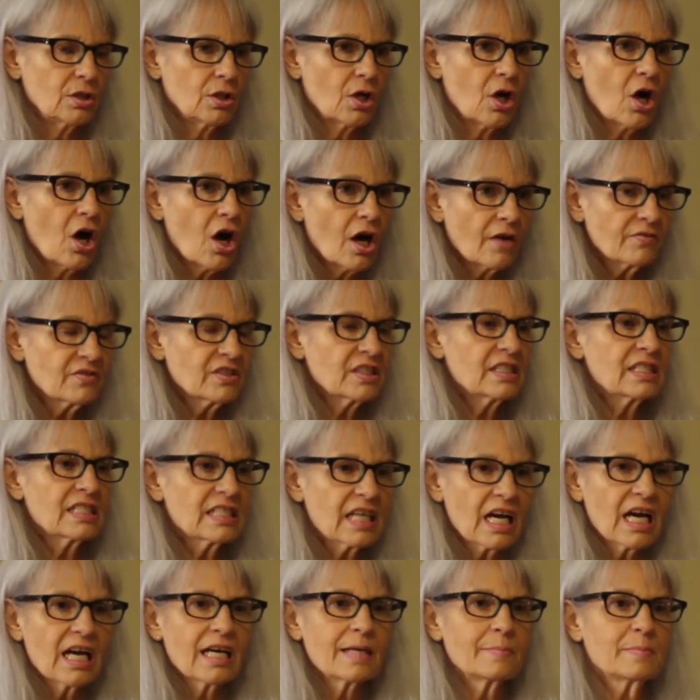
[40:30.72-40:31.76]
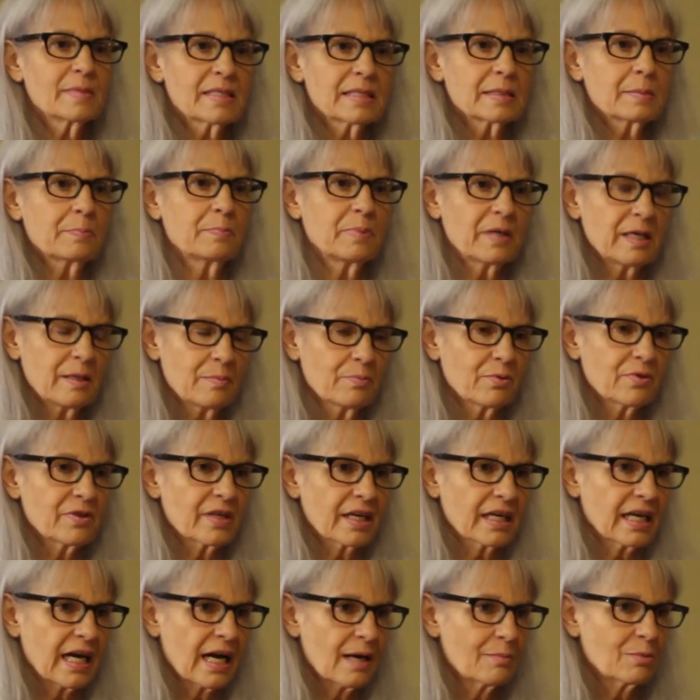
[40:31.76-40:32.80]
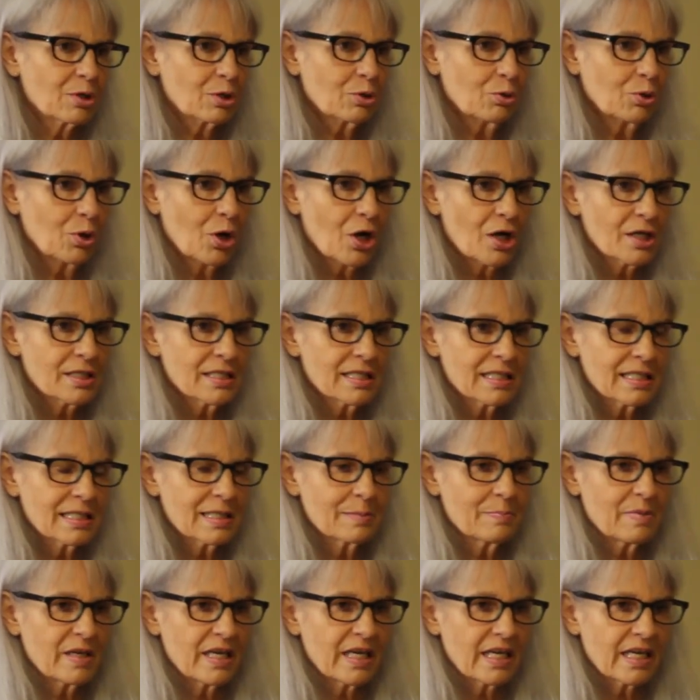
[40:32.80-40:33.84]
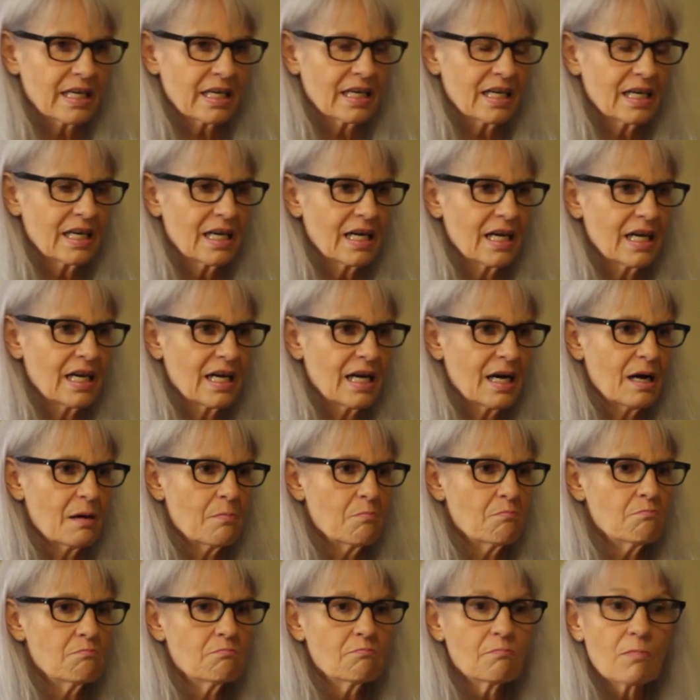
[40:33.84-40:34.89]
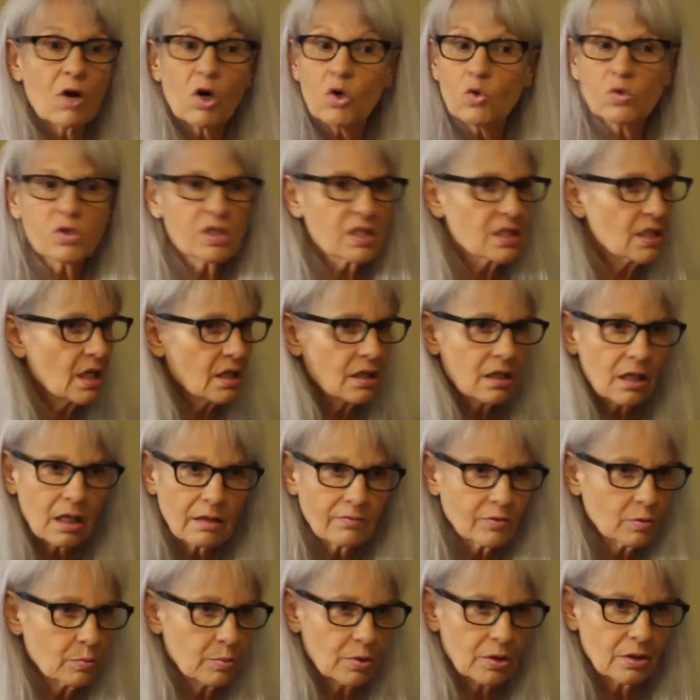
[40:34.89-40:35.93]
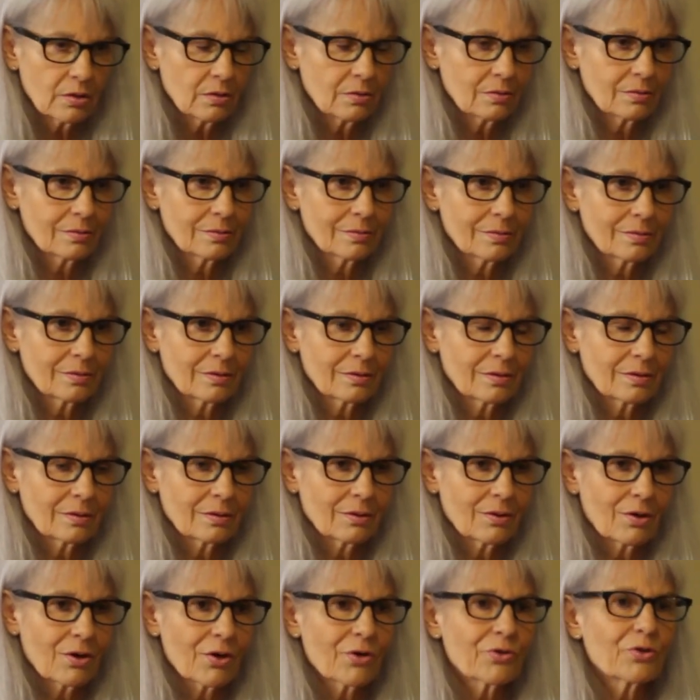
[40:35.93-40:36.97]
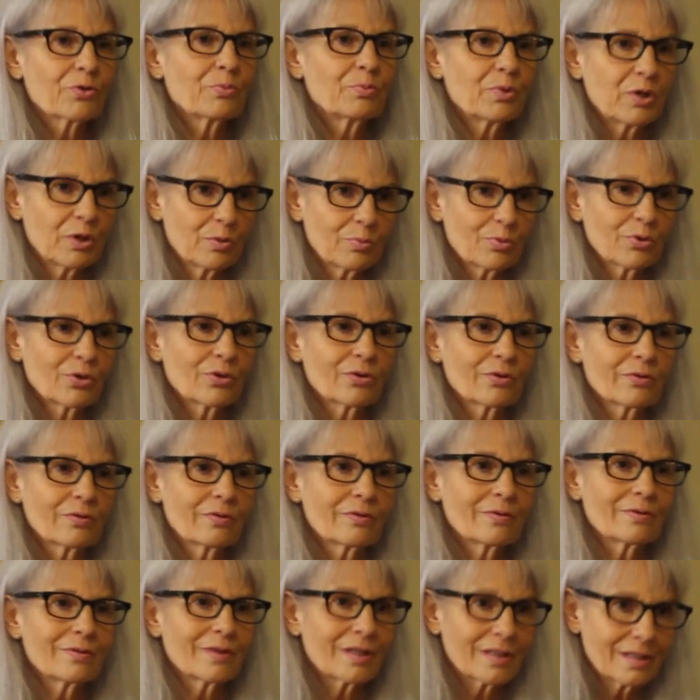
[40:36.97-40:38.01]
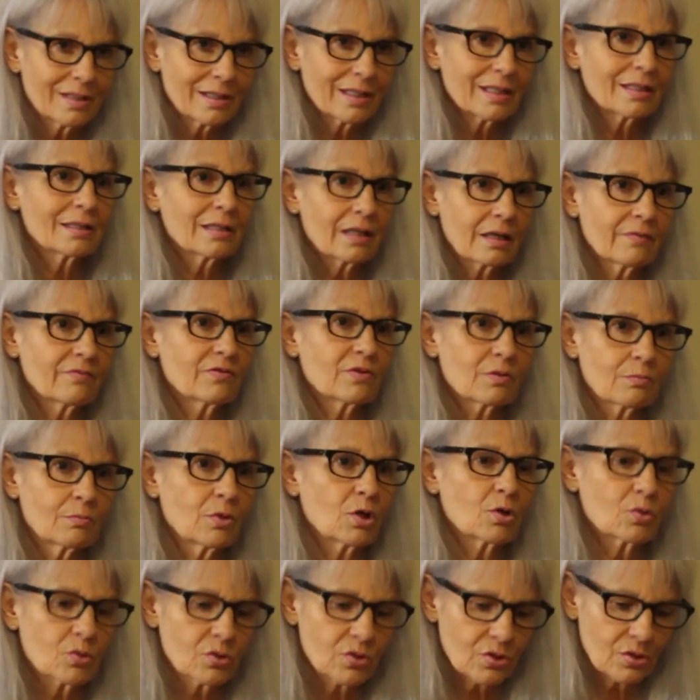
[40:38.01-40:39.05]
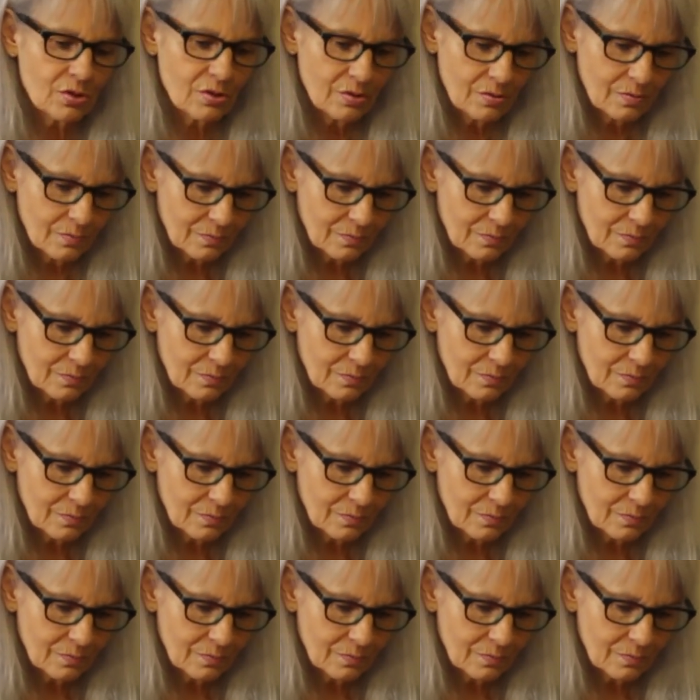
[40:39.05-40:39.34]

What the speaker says: Oftentimes the people that come across as being most unlovable are the people that need love the most.